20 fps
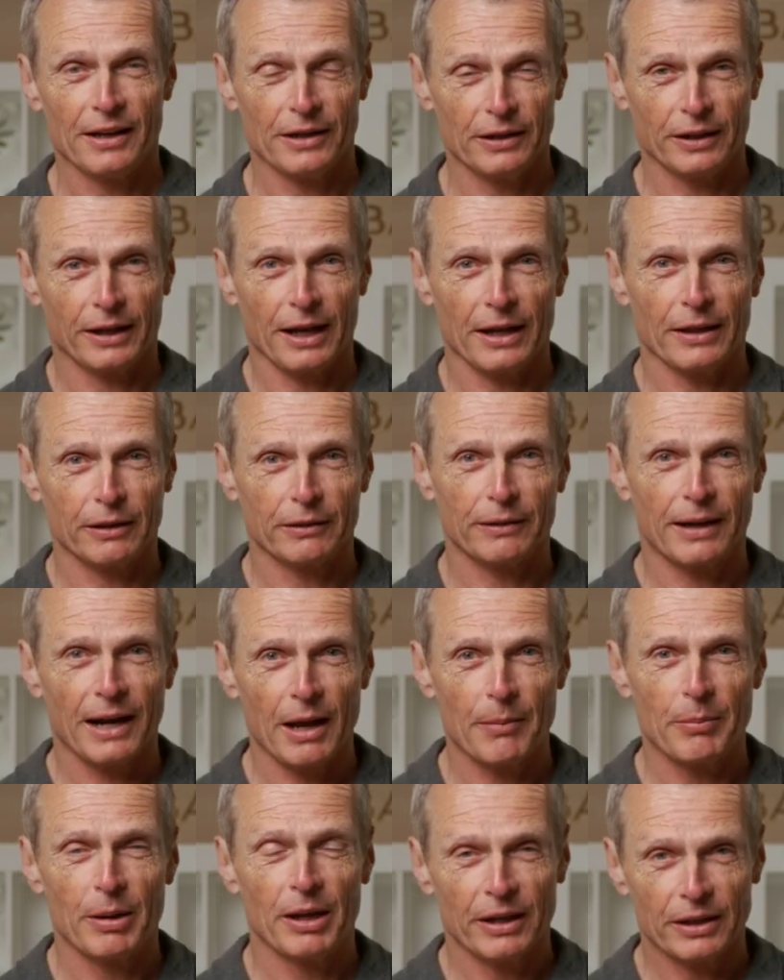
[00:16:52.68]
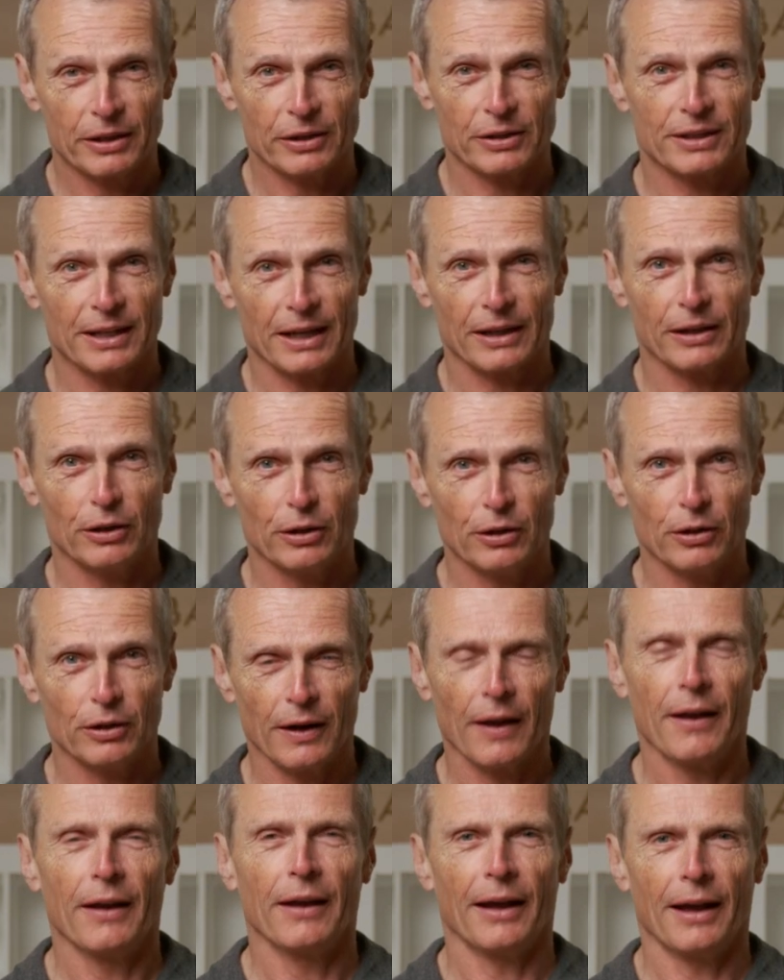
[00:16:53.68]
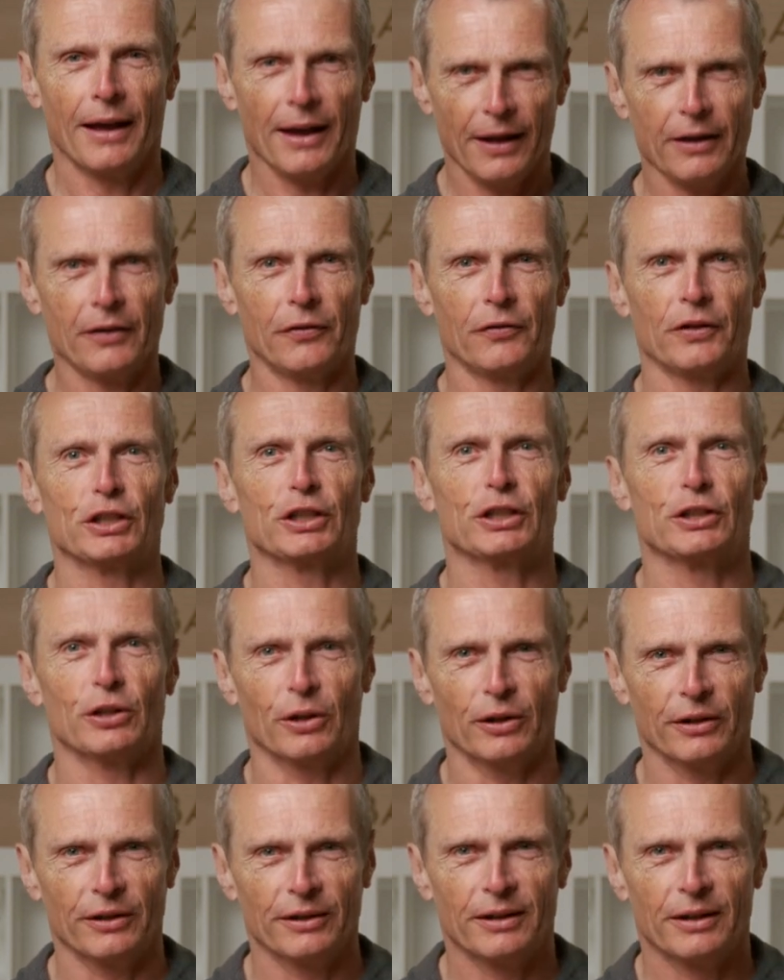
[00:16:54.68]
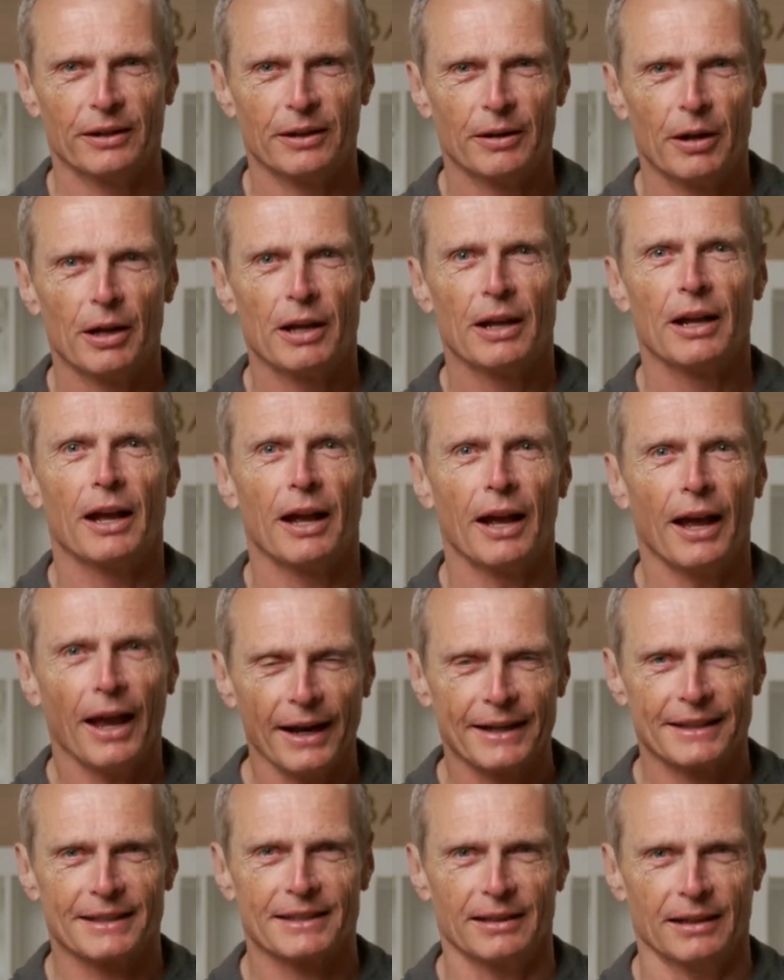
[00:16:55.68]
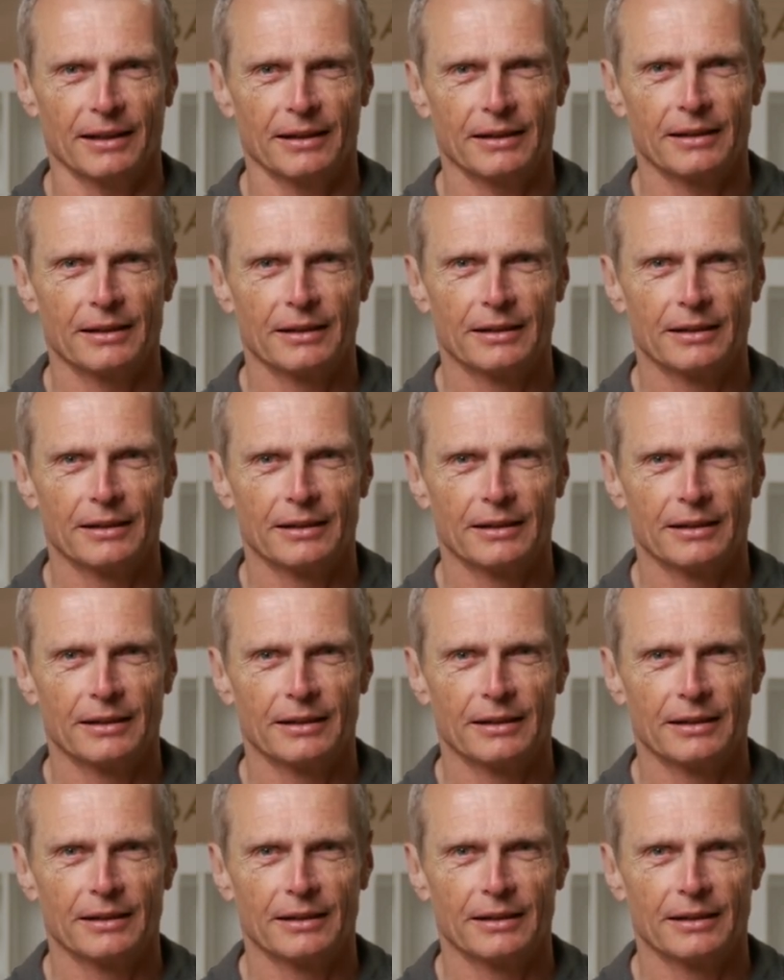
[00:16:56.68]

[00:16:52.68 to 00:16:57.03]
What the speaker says: You get the grab, you set the hook, and the fish is on. Excellent.